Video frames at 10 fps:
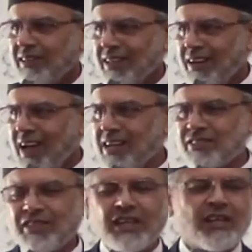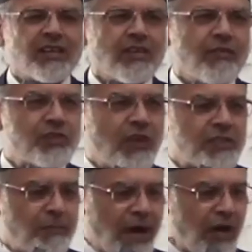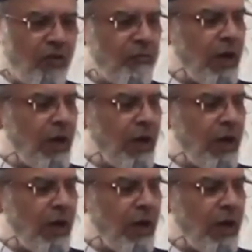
The last thing which was part of